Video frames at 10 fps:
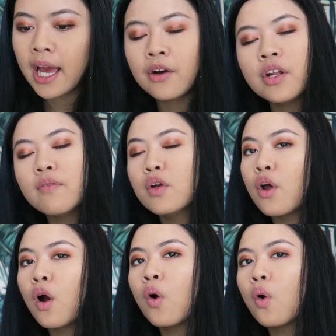I don't even
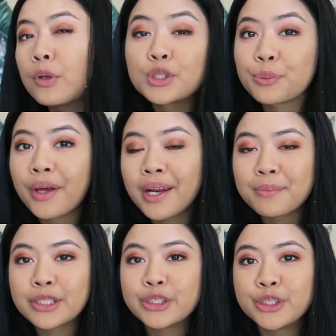know which plant
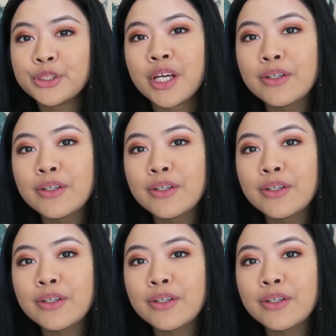I'm going to choose.